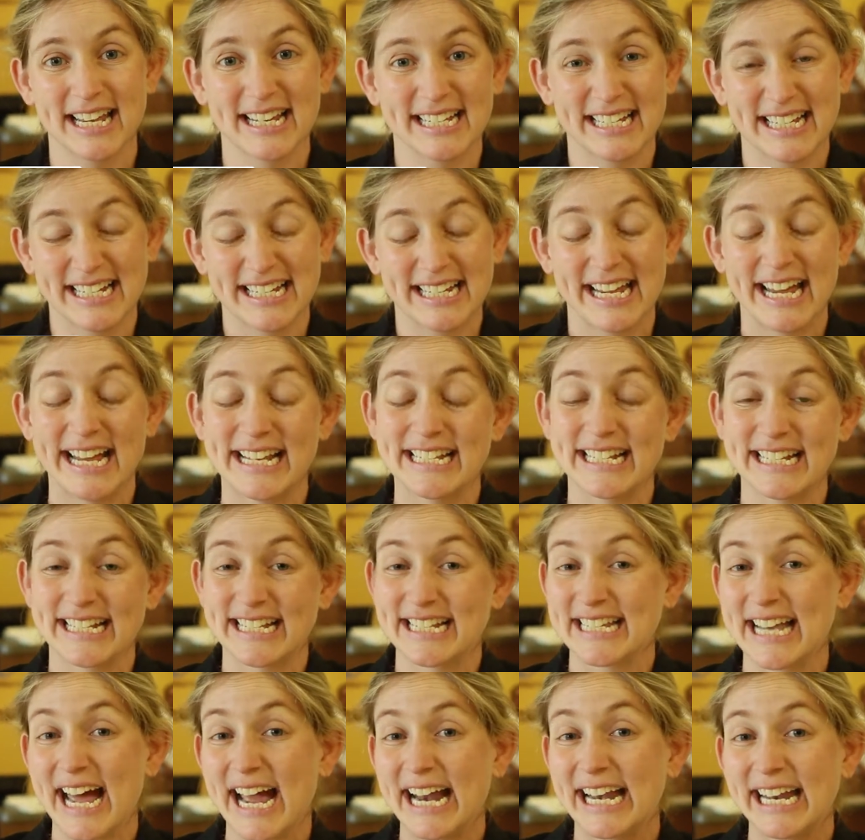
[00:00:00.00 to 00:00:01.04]
gets kids
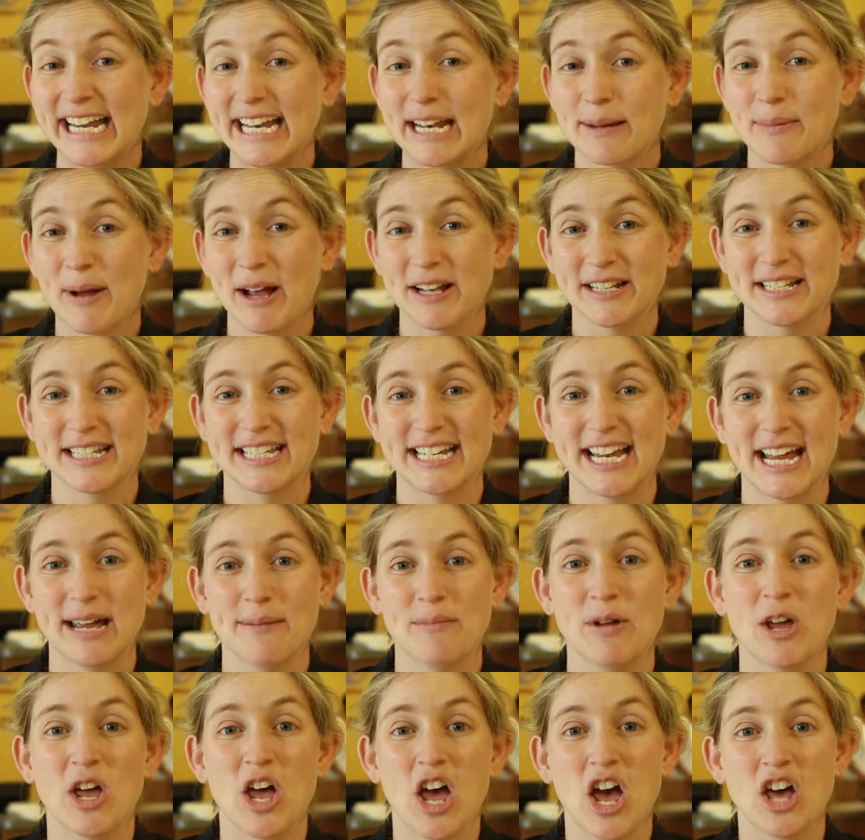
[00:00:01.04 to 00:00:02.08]
excited about STEM,